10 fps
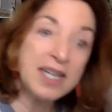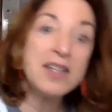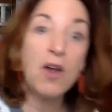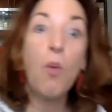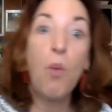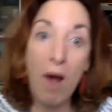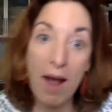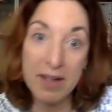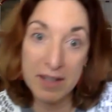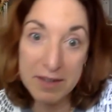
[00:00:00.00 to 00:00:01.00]
in the
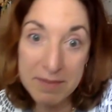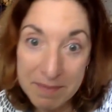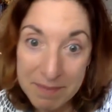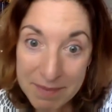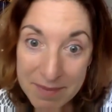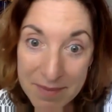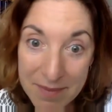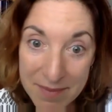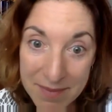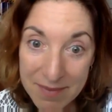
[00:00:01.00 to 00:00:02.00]
water,
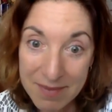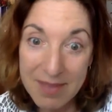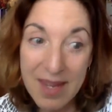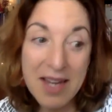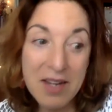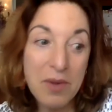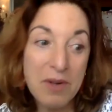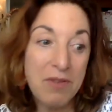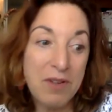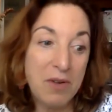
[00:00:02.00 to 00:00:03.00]
then you would
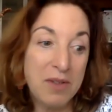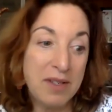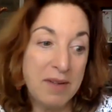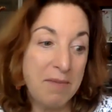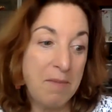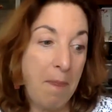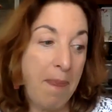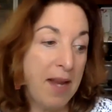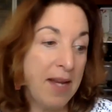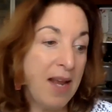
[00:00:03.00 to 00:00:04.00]
float.